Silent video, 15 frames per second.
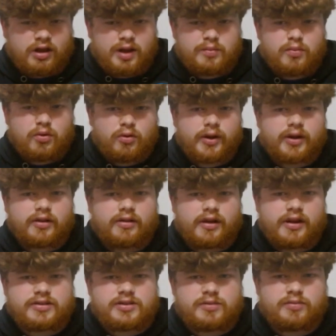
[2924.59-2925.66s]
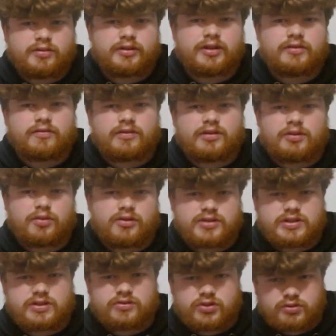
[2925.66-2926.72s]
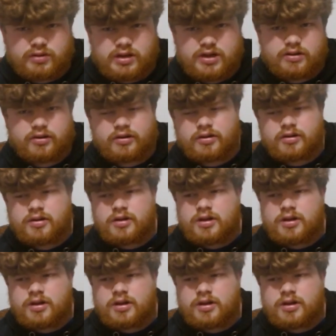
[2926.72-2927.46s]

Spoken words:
I'm more inclined to believe the personal trainer.